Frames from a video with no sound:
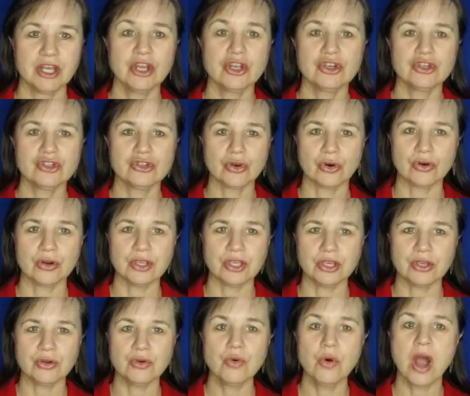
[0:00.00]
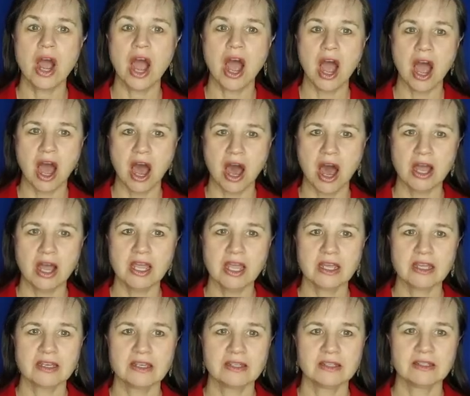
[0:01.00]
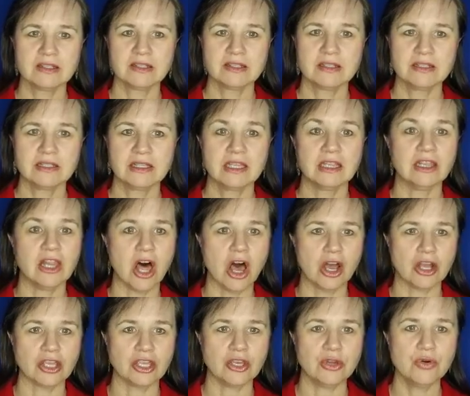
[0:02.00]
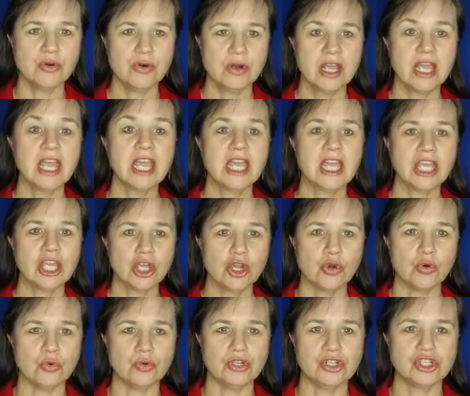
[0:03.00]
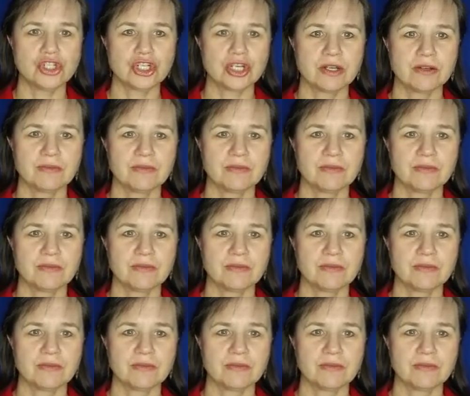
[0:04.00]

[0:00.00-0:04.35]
Short U, hug. Long U, huge.